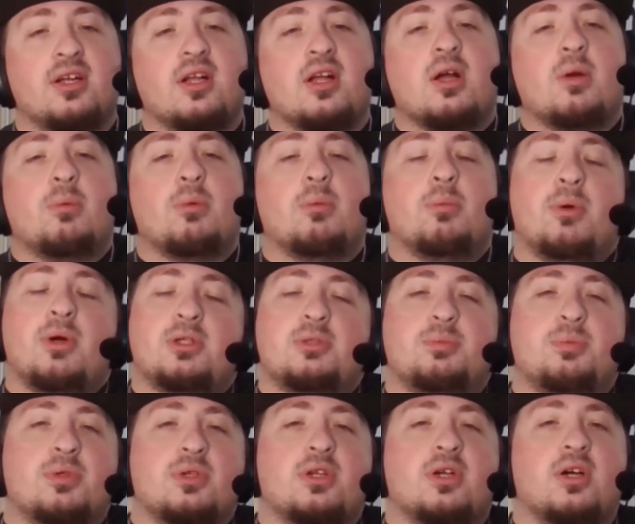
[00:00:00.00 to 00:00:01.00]
but multiple
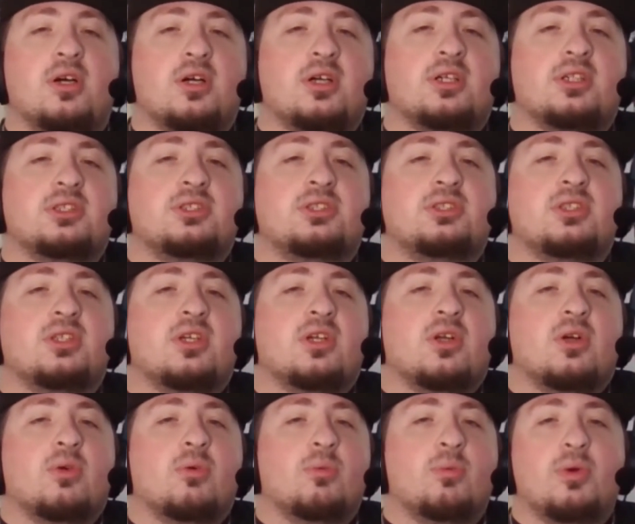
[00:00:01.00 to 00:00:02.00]
cards
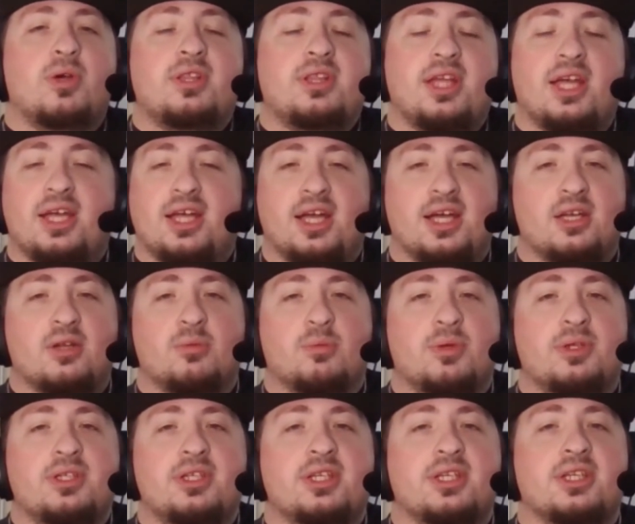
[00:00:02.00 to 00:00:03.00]
with that kind of win
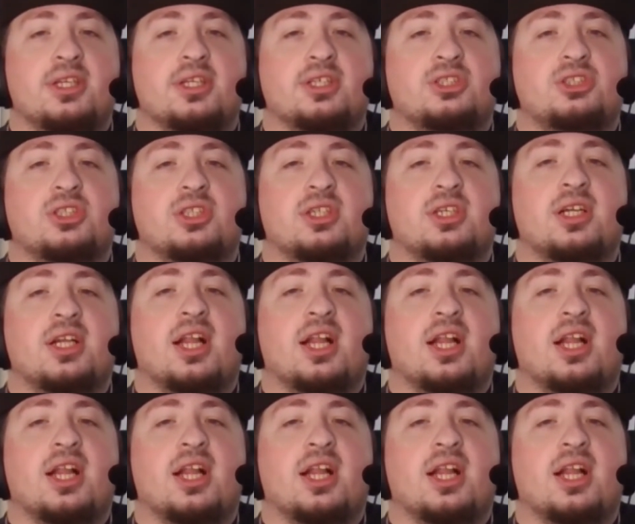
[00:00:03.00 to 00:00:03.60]
condition,